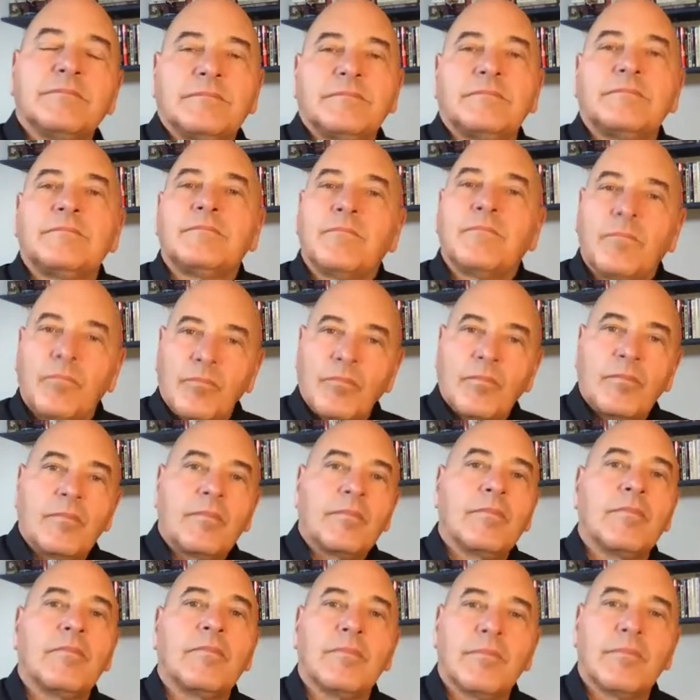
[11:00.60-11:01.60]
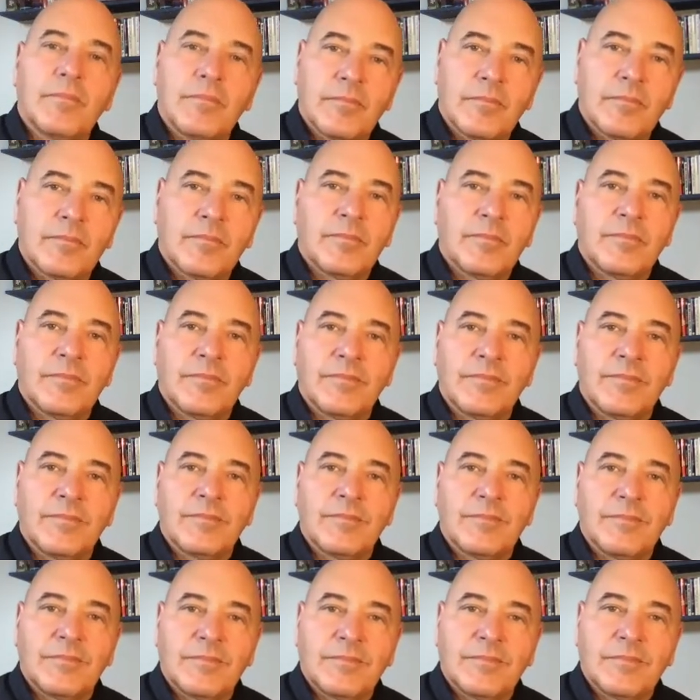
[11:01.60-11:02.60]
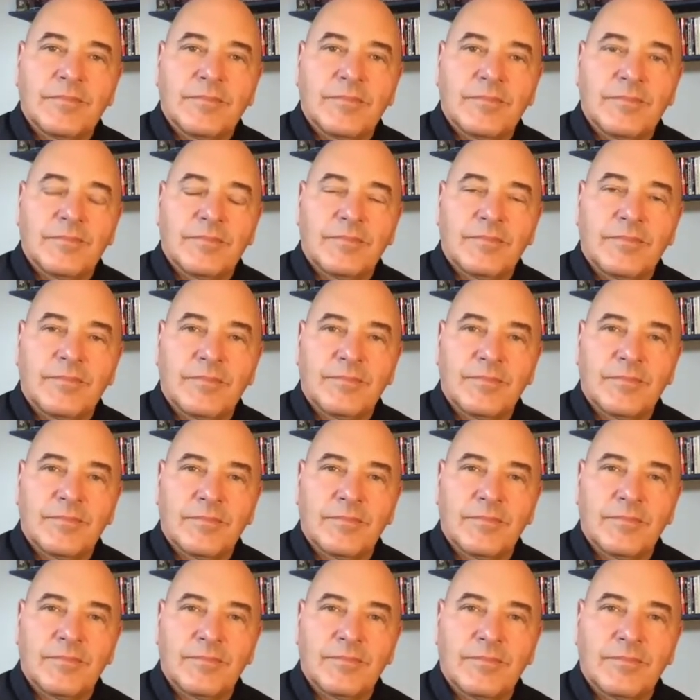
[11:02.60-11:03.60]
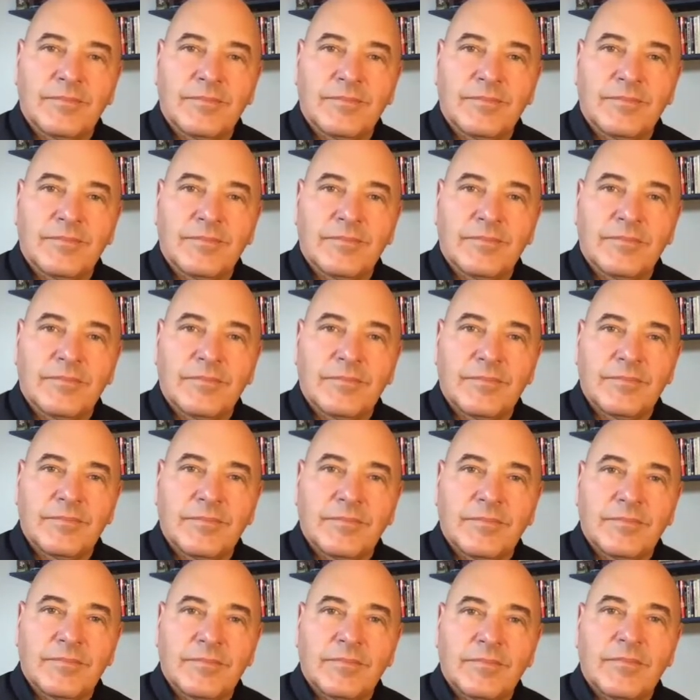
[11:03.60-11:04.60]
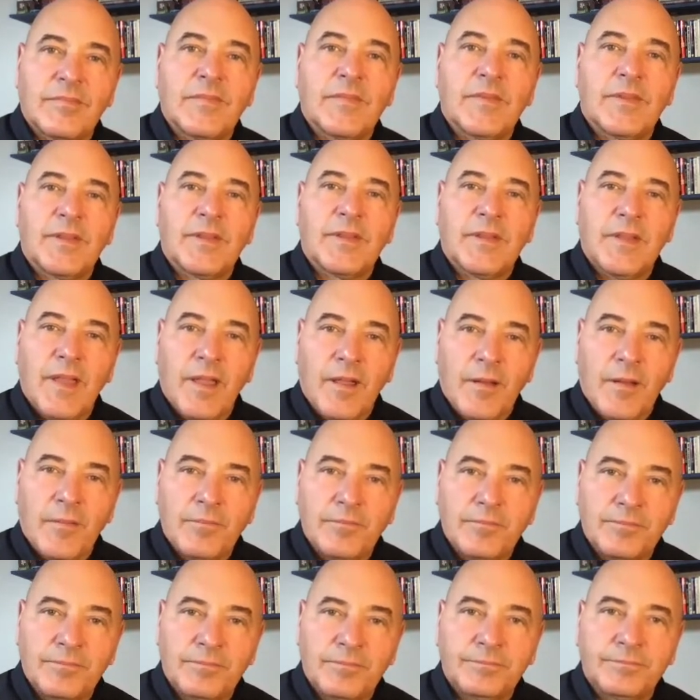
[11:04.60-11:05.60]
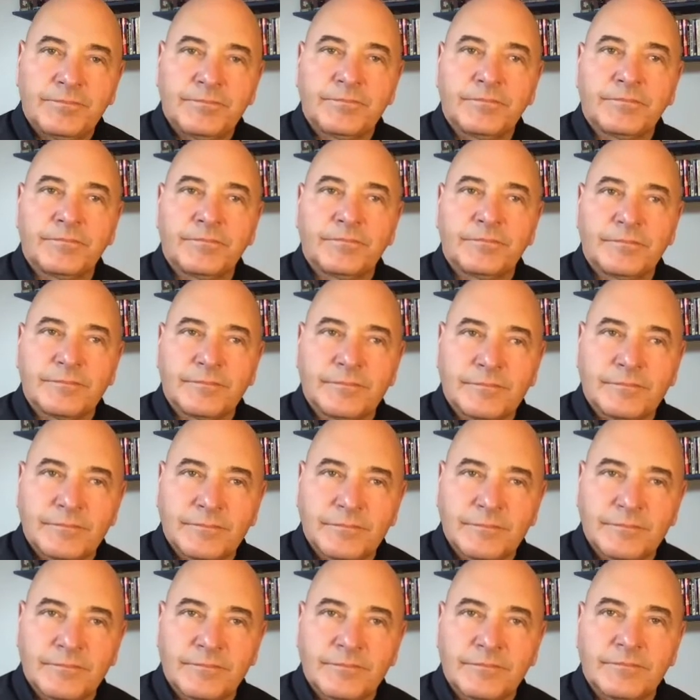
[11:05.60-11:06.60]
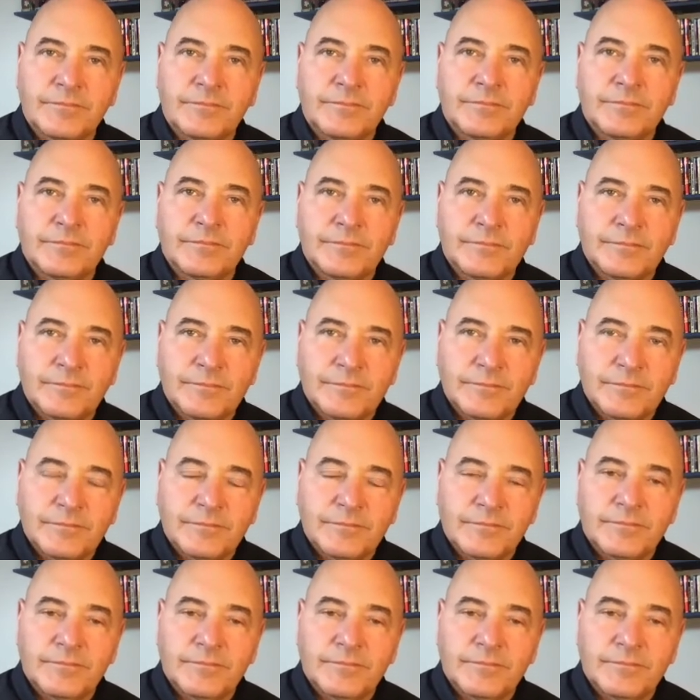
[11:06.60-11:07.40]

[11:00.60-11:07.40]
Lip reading: (not speaking)